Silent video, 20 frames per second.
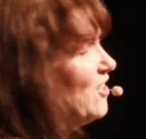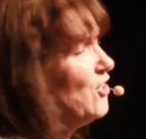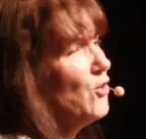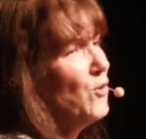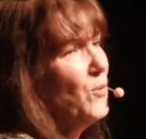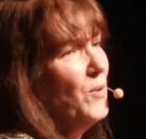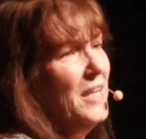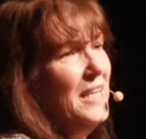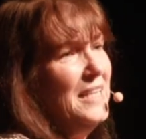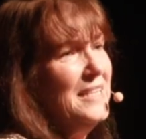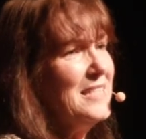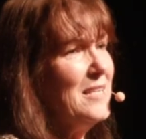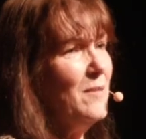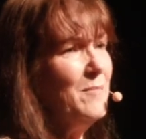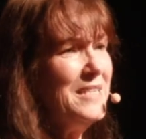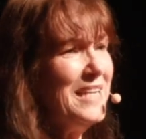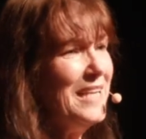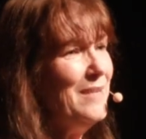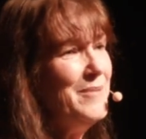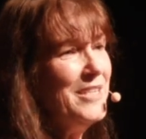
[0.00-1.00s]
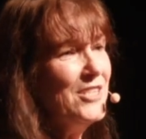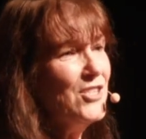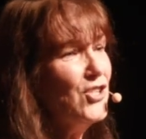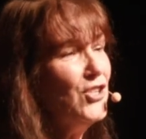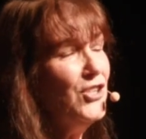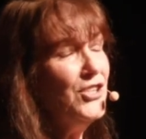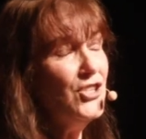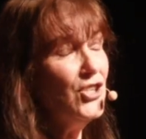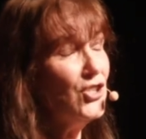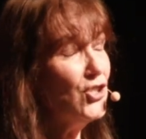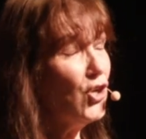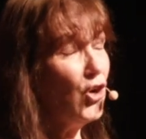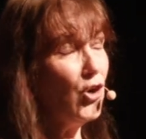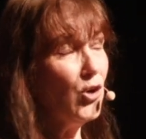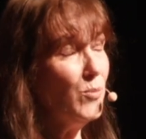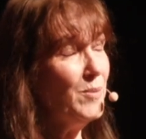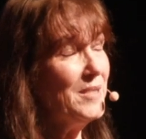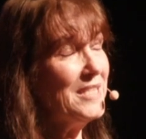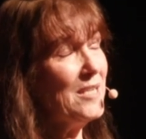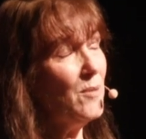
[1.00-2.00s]
say, sometimes it's good to
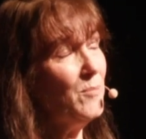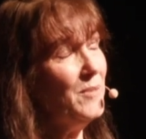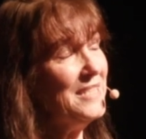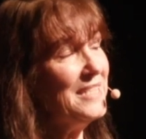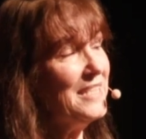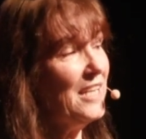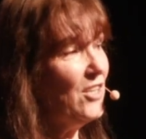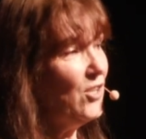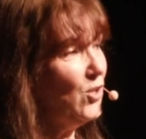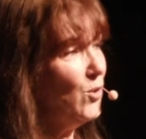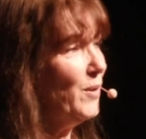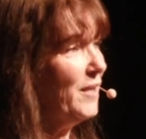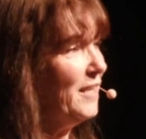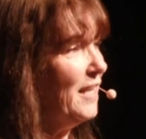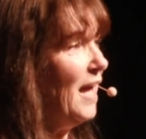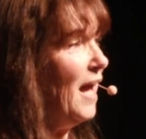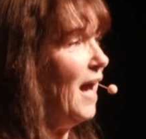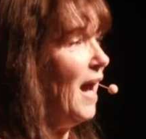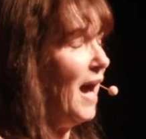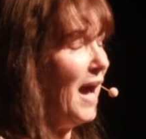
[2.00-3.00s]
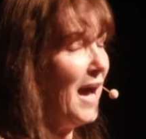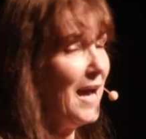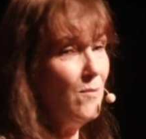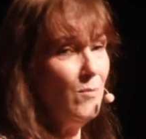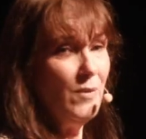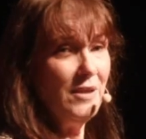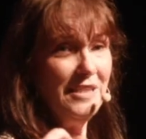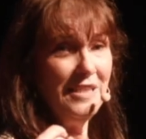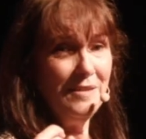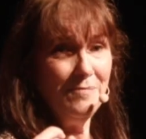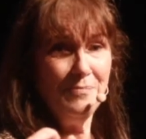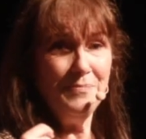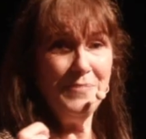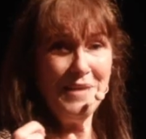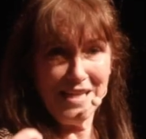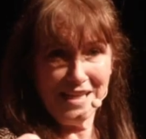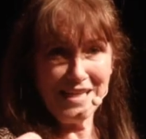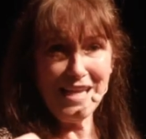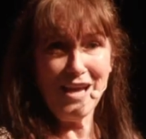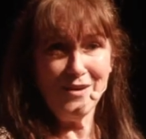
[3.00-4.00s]
talk with someone and say, I want to
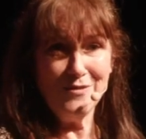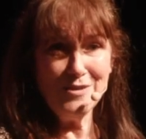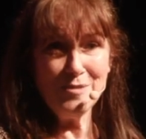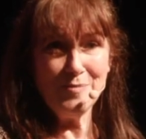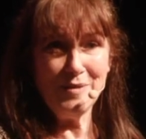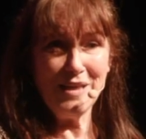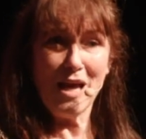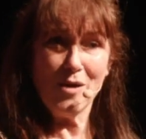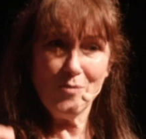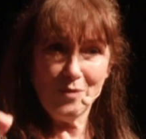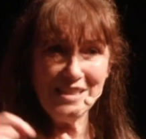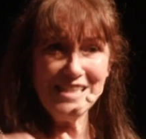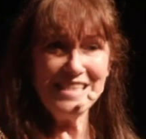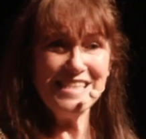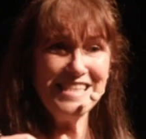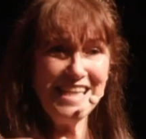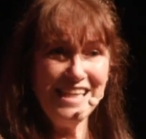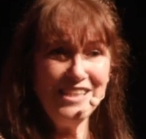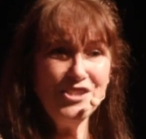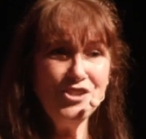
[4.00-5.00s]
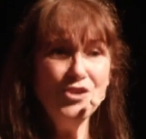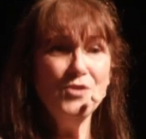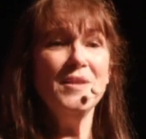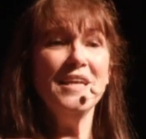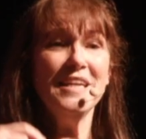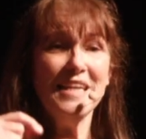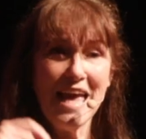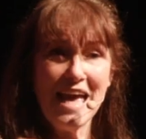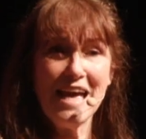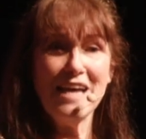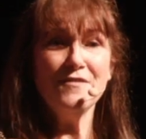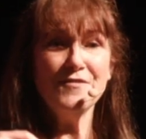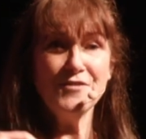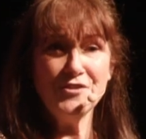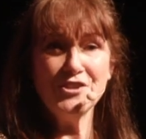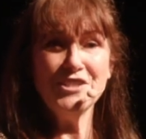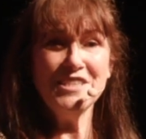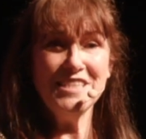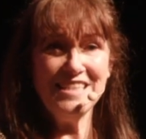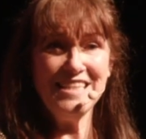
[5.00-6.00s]
be accountable. I want to say to you that
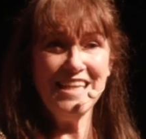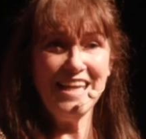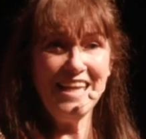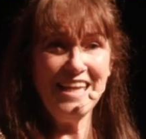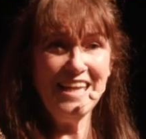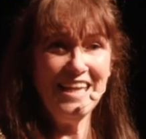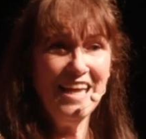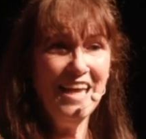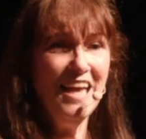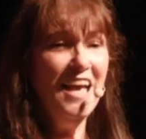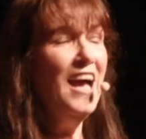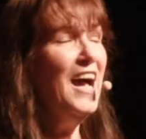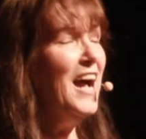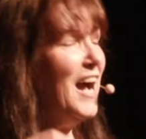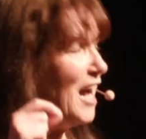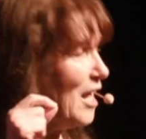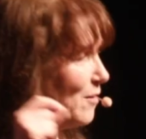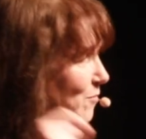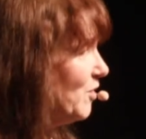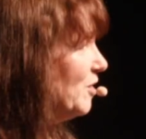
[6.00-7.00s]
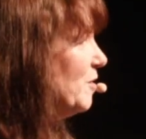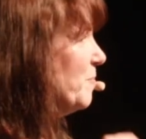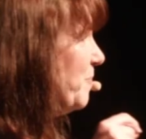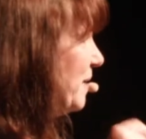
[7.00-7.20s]
after today, I'm